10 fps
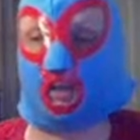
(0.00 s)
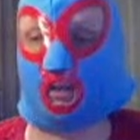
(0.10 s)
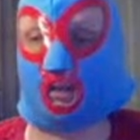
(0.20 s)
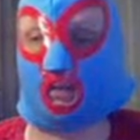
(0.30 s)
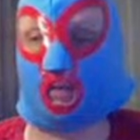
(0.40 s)
to
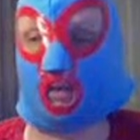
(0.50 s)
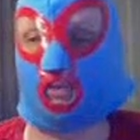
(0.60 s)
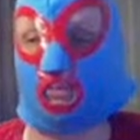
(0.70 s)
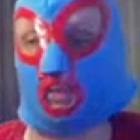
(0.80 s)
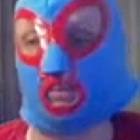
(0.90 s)
get their
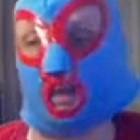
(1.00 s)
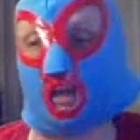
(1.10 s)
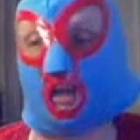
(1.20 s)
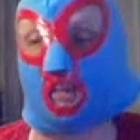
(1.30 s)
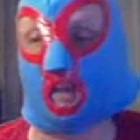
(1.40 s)
videos put
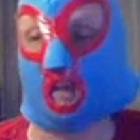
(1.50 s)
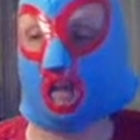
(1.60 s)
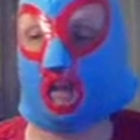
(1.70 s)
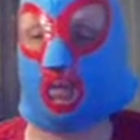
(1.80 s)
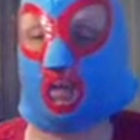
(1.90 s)
back up,
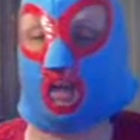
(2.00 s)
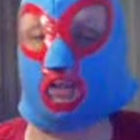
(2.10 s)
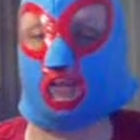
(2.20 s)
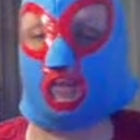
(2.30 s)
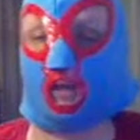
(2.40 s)
he will
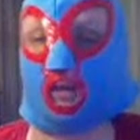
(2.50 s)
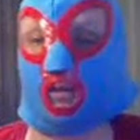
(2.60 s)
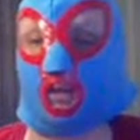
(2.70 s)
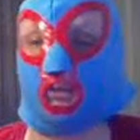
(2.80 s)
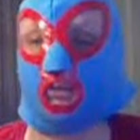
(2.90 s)
actually file
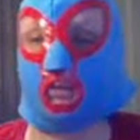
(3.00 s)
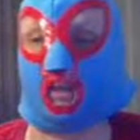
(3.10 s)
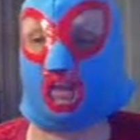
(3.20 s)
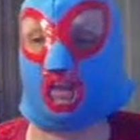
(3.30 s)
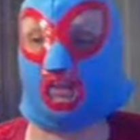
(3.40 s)
a lawsuit
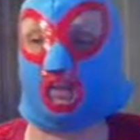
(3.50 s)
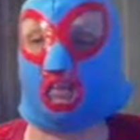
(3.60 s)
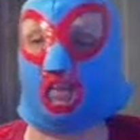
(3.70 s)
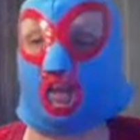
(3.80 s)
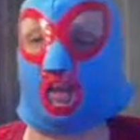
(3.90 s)
against
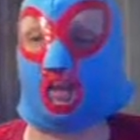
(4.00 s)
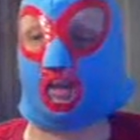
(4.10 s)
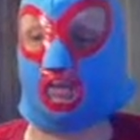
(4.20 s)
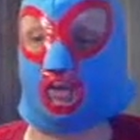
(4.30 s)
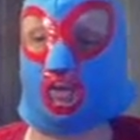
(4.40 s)
them.
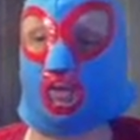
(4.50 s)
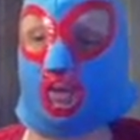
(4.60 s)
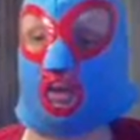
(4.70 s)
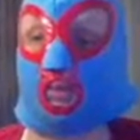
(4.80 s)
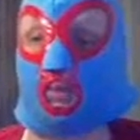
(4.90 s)
So
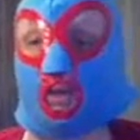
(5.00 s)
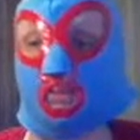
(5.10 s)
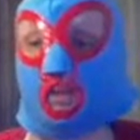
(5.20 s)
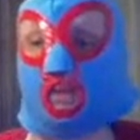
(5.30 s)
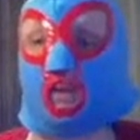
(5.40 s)
you ought to
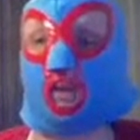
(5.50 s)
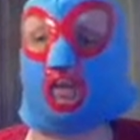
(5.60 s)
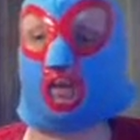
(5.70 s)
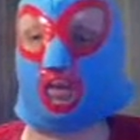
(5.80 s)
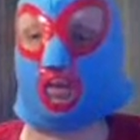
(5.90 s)
watch my
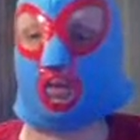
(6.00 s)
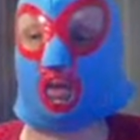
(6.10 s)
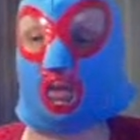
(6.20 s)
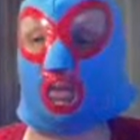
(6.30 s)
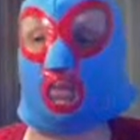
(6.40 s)
video and you
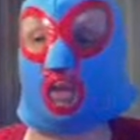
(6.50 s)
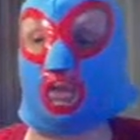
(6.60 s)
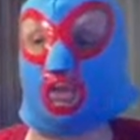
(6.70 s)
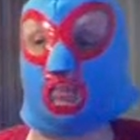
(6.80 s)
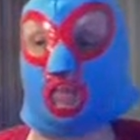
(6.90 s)
ought to watch